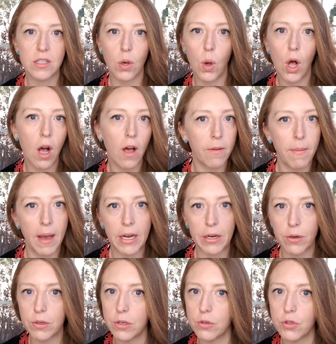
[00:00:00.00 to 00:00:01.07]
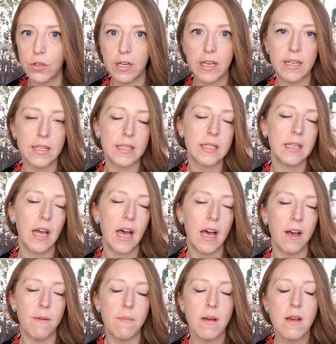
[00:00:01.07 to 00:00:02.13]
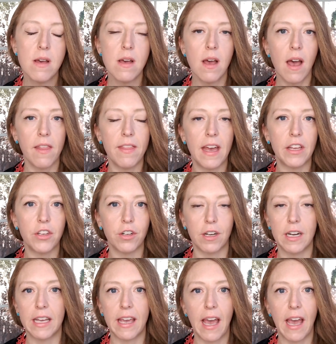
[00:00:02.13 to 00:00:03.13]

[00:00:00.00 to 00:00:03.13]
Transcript: So, all the micronutrients um, that you're going to